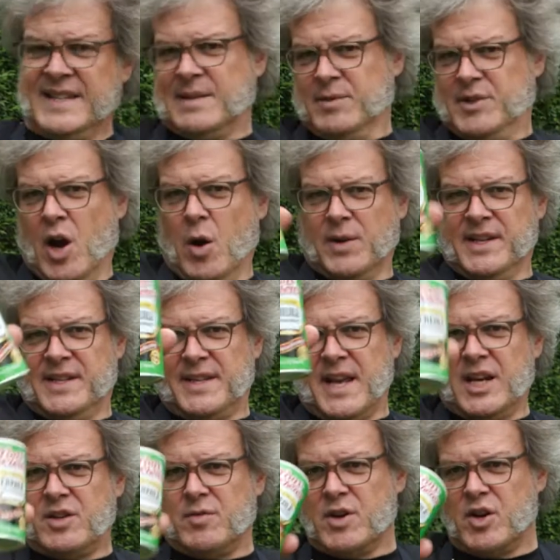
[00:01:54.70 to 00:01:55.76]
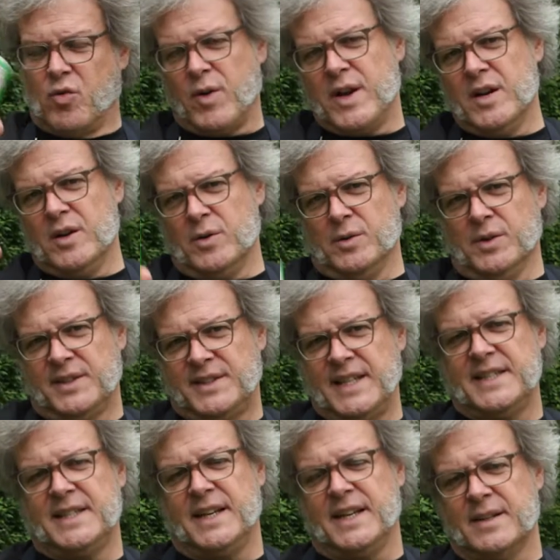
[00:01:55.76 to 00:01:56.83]
some Tony Chachere's Creole
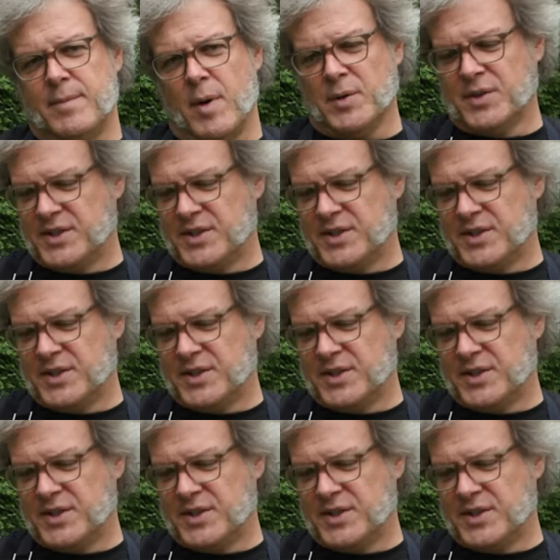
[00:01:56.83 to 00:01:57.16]
seasoning to both